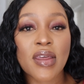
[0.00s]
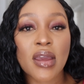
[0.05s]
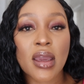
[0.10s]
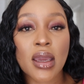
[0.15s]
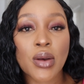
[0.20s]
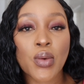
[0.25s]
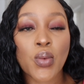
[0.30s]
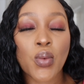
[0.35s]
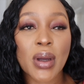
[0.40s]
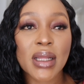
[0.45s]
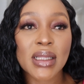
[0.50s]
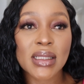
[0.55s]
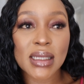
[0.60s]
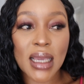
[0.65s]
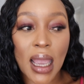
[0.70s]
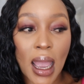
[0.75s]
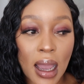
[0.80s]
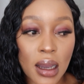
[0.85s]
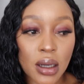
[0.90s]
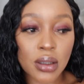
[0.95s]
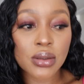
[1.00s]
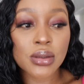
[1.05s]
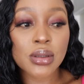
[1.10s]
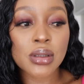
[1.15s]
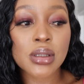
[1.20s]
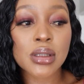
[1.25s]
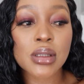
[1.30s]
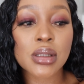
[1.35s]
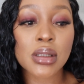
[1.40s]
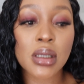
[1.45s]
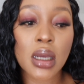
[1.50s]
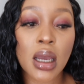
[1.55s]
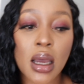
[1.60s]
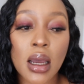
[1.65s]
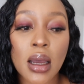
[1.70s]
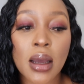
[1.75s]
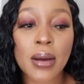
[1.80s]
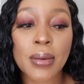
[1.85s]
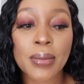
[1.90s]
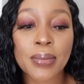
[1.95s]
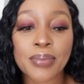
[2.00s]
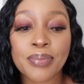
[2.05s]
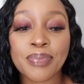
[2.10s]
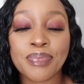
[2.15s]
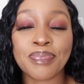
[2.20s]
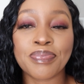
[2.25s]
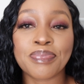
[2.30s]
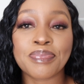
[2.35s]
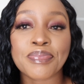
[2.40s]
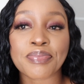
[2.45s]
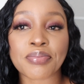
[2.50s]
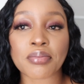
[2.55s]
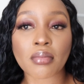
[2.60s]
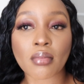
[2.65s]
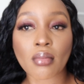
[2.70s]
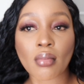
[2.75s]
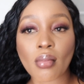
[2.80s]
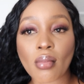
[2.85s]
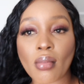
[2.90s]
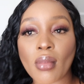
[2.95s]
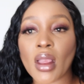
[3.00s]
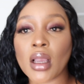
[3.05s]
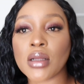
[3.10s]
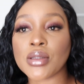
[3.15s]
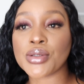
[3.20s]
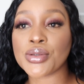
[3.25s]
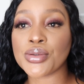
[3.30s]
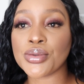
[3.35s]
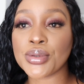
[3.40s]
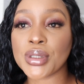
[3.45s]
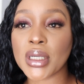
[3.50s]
then went out to